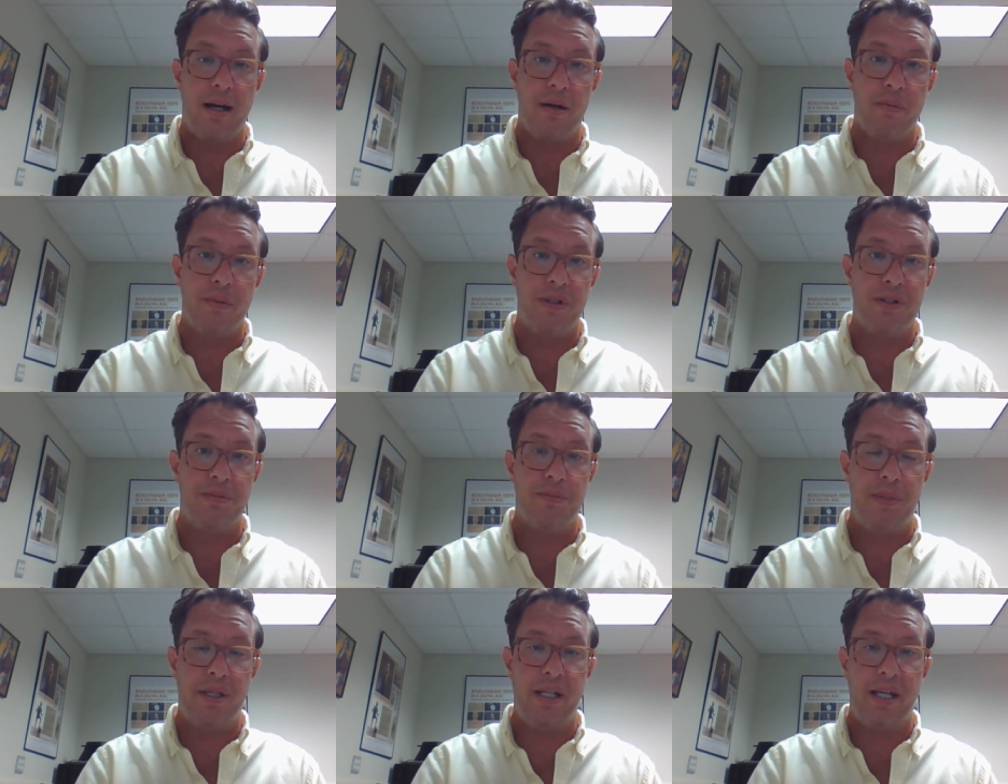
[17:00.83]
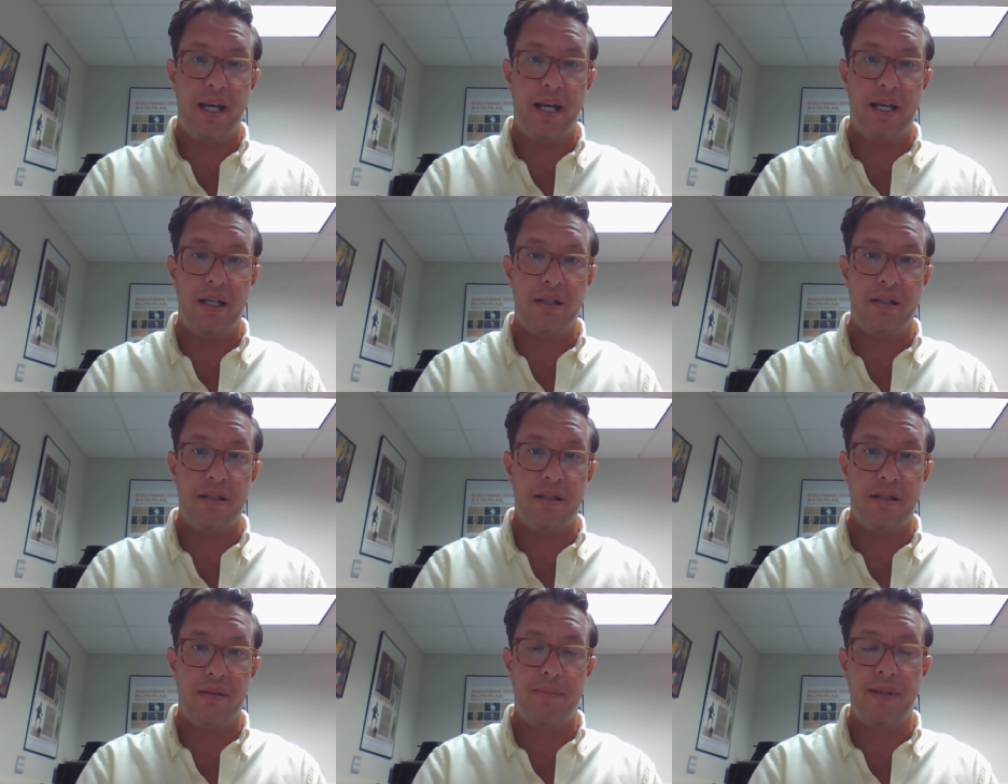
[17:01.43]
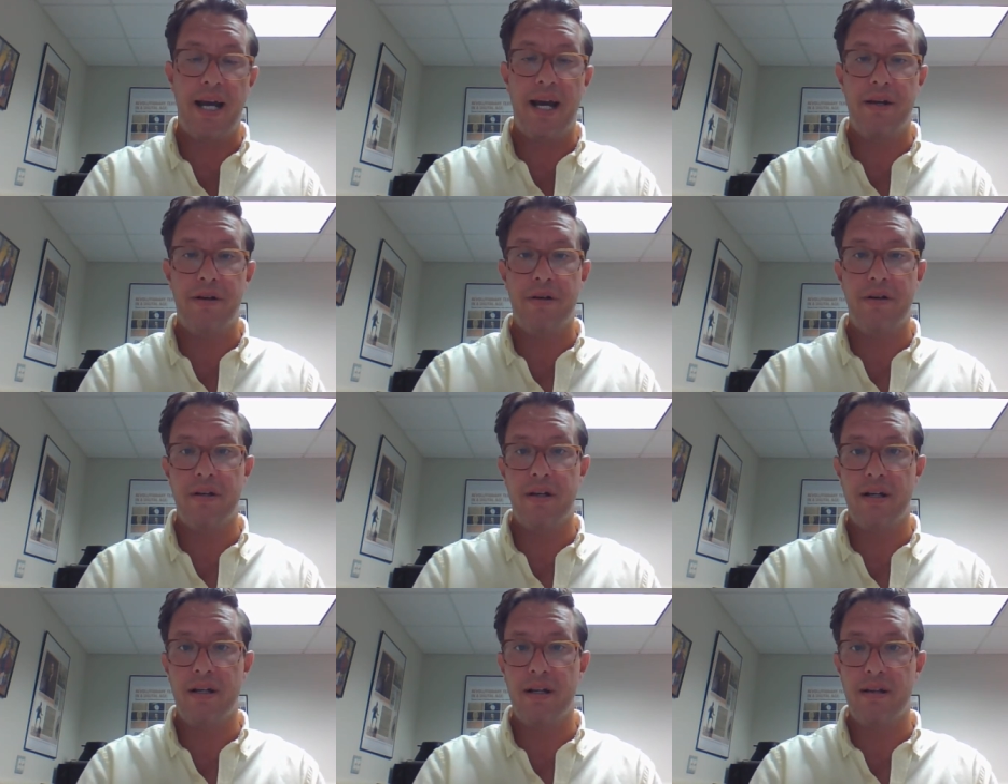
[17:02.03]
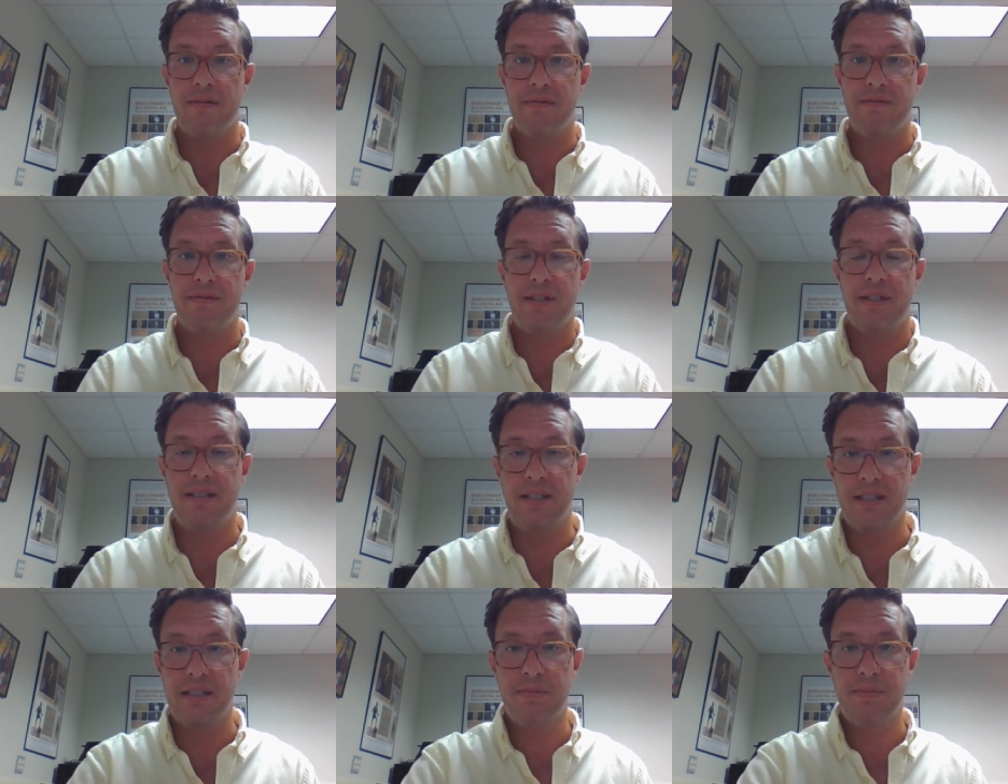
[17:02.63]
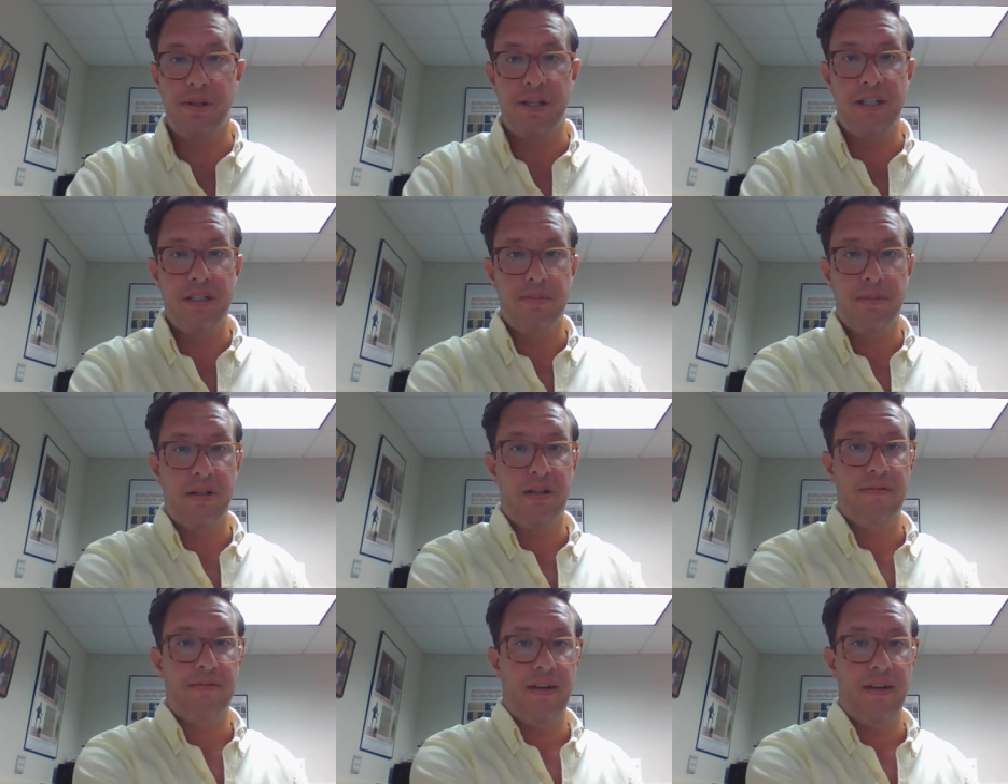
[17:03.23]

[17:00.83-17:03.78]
which began the pattern of the displacement of